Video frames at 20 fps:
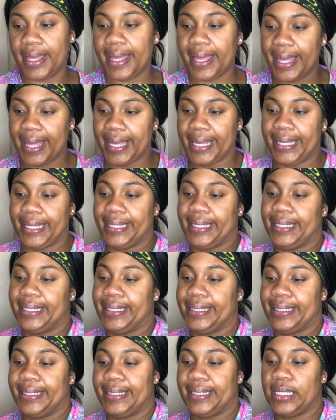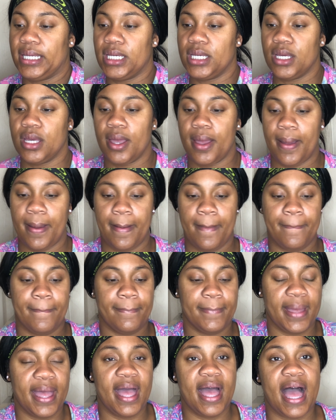And
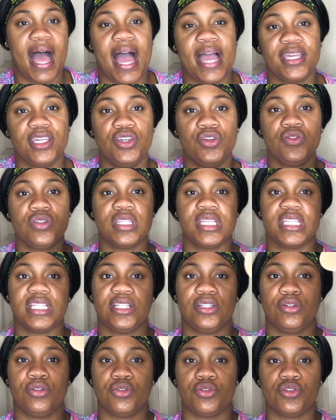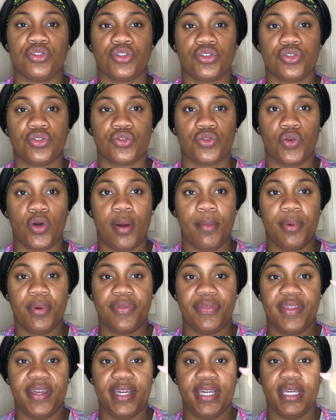I use this little scrubber
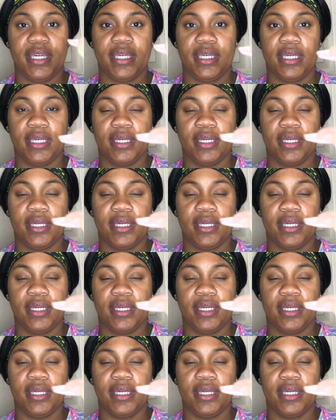thing.